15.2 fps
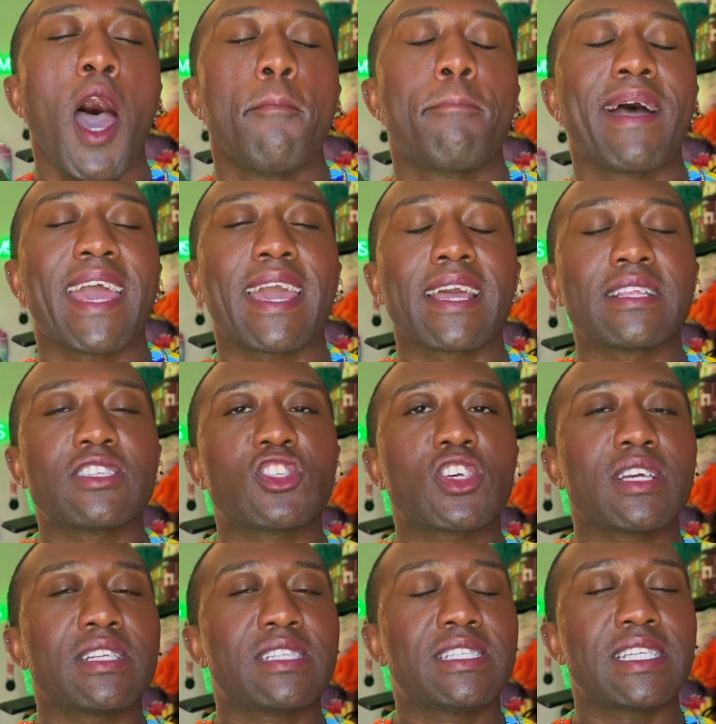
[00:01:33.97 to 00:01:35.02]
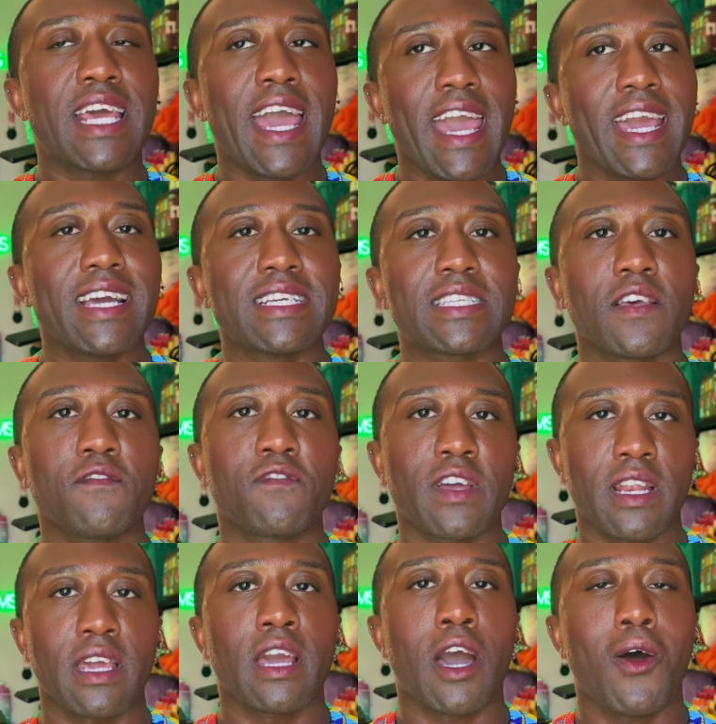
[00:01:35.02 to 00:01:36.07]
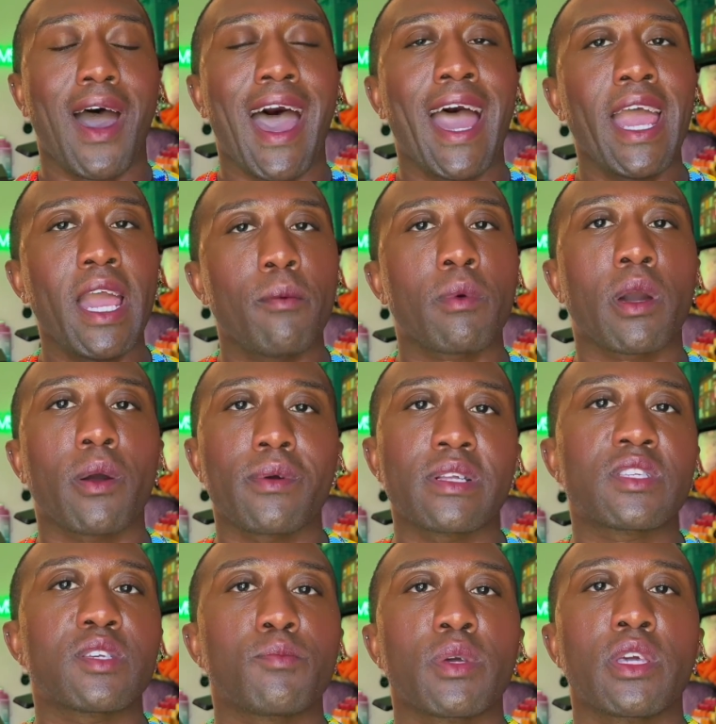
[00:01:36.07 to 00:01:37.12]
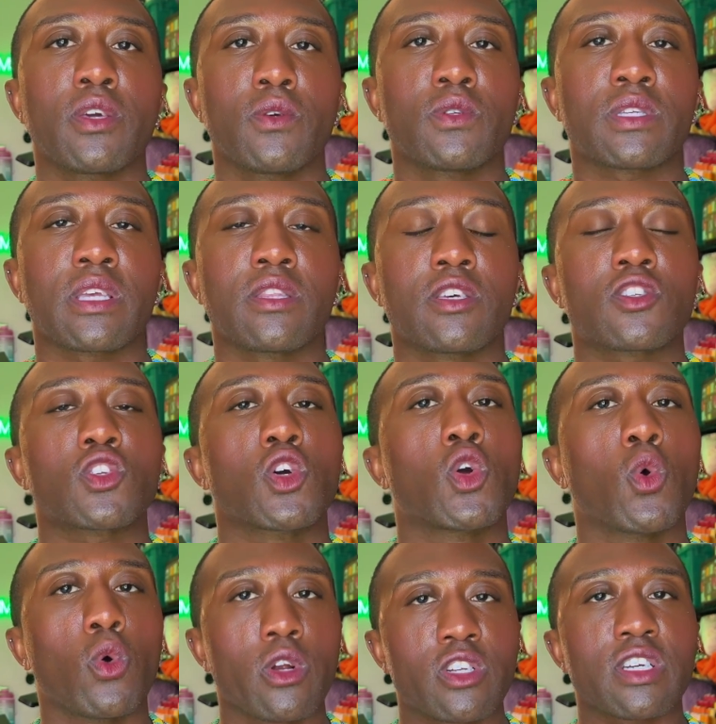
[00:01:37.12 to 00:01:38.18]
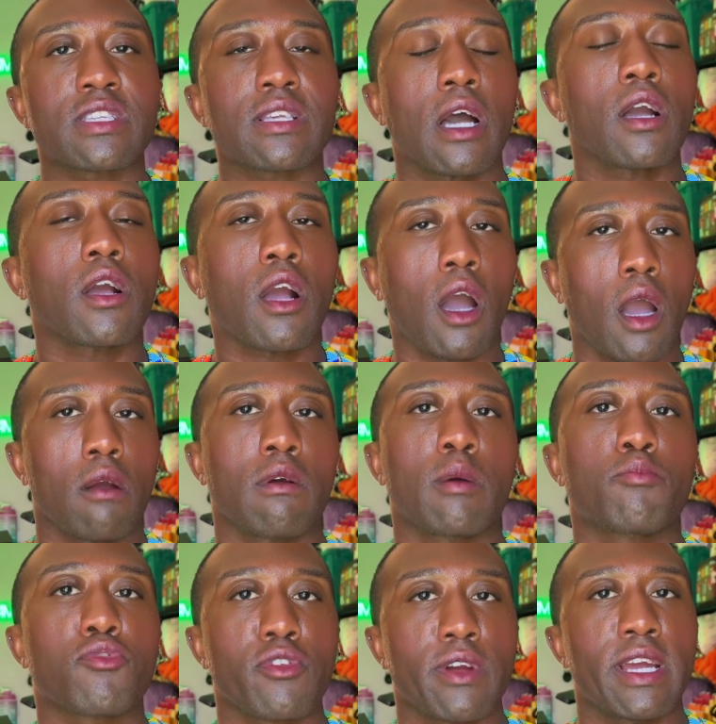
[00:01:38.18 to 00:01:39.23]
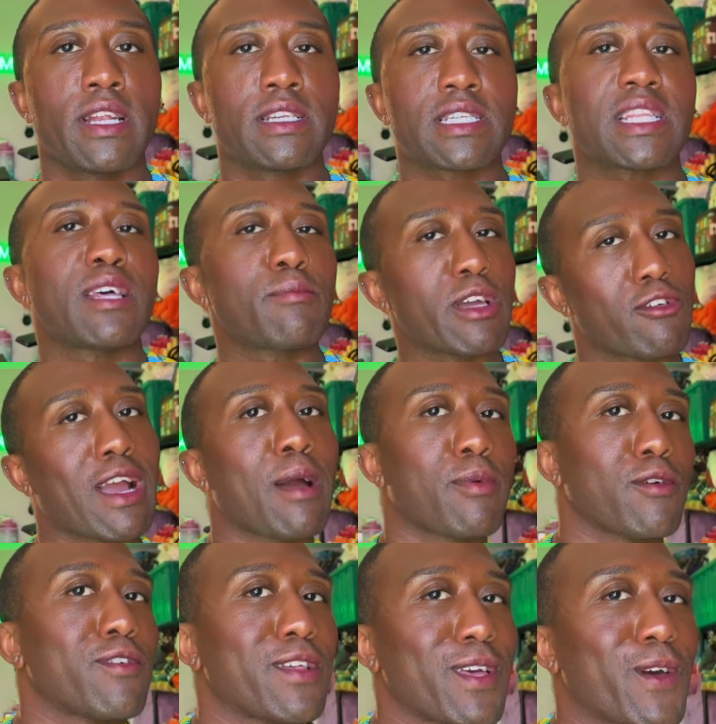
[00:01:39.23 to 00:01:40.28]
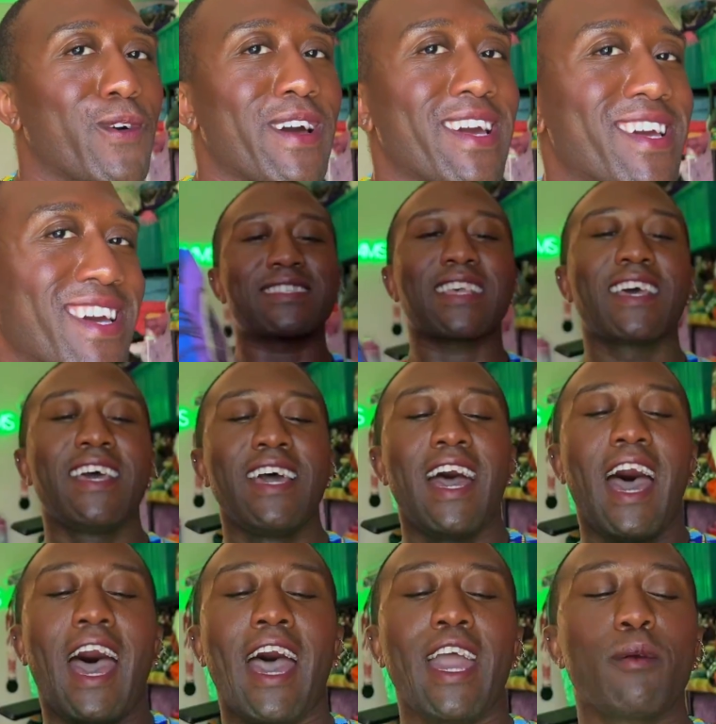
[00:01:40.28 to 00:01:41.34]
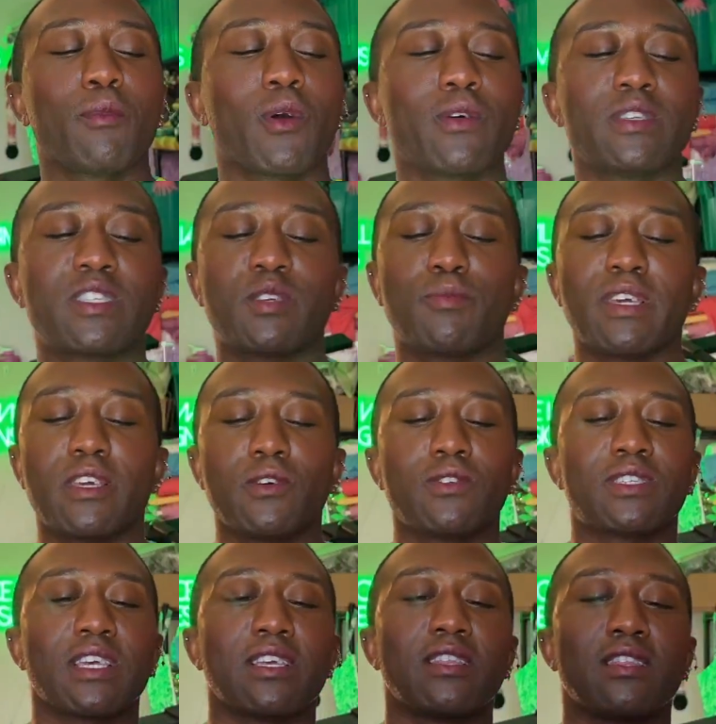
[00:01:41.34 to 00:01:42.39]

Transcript: But in today's video, I am going to be using this gorgeous Ankara print. Let me grab it really quick. I am going to be using